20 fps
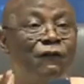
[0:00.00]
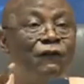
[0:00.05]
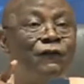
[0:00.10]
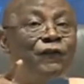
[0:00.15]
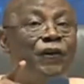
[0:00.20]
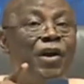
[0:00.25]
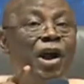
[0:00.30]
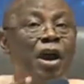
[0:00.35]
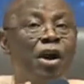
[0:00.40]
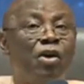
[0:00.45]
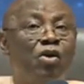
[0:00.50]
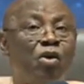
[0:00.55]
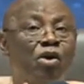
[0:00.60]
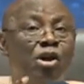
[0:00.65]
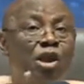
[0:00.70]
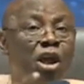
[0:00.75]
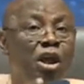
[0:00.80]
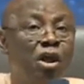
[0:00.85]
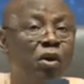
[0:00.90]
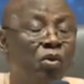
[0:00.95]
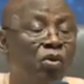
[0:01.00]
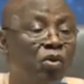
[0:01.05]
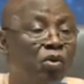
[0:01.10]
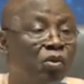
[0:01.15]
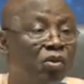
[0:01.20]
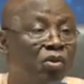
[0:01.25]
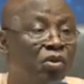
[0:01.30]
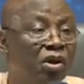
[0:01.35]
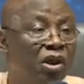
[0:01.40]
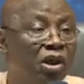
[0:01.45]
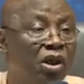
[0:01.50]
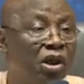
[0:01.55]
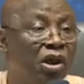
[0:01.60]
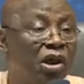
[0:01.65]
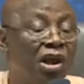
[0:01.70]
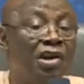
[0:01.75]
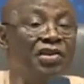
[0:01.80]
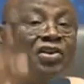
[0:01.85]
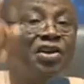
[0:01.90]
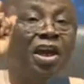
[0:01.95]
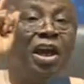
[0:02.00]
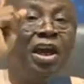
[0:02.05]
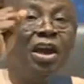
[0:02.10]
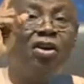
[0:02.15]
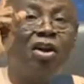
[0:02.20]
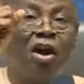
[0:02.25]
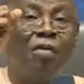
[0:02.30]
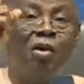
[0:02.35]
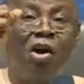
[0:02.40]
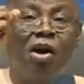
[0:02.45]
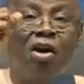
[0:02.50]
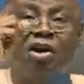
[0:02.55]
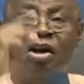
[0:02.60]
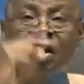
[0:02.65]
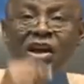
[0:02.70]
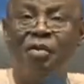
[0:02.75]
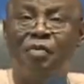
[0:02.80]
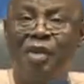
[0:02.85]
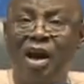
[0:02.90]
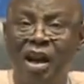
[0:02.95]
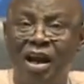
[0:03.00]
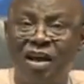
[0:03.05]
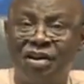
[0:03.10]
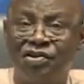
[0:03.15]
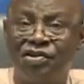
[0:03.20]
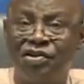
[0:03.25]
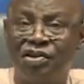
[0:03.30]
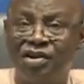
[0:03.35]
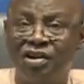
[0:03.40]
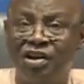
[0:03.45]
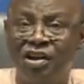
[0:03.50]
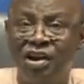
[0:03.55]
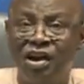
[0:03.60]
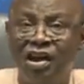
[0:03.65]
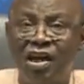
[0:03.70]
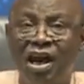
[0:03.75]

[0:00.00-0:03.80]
Pharaoh knew his kingdom hung in the balance